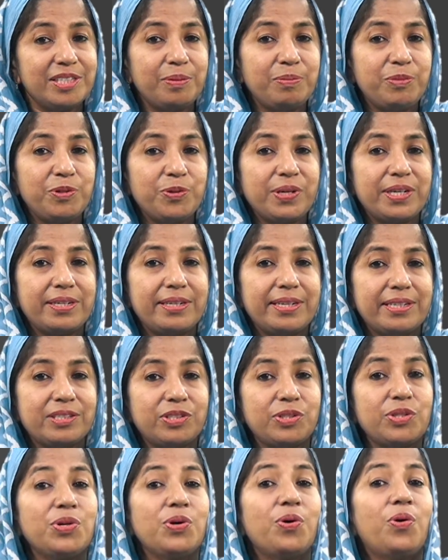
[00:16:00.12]
to a text,
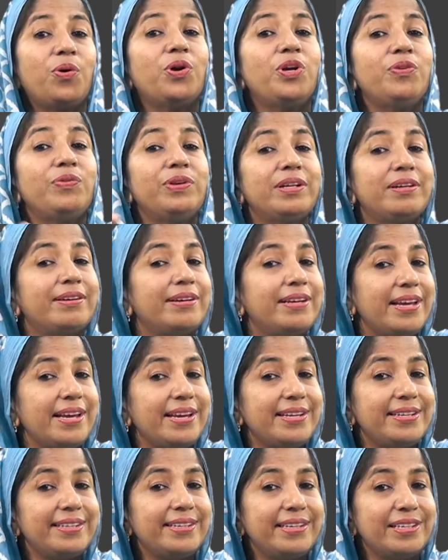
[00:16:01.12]
or even
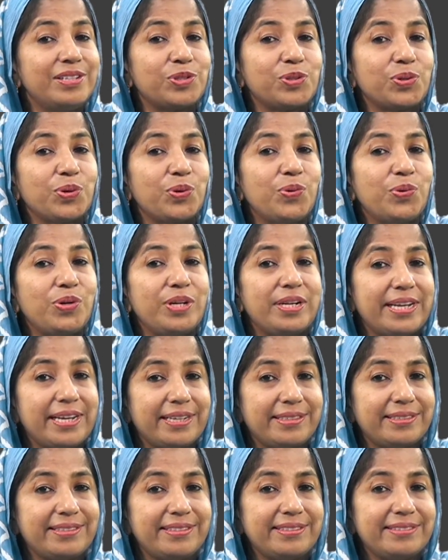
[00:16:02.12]
creating his own
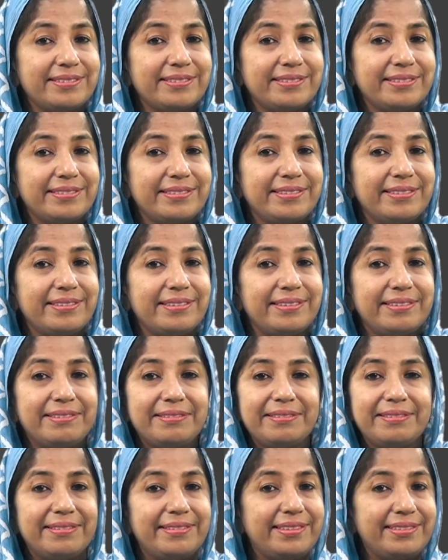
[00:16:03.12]
text.
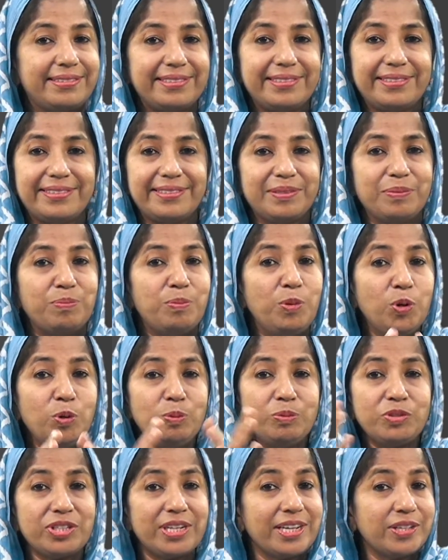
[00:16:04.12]
This is
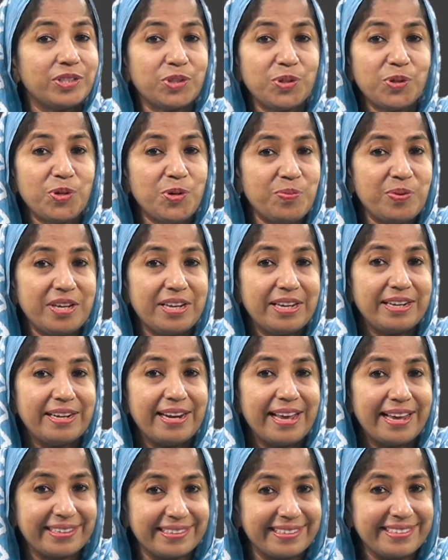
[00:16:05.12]
Bloom's taxonomy in
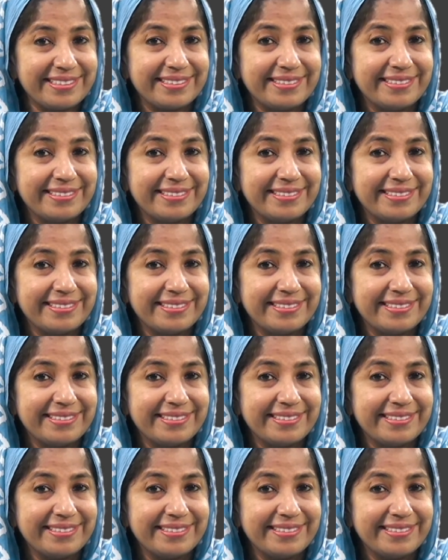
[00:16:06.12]
action.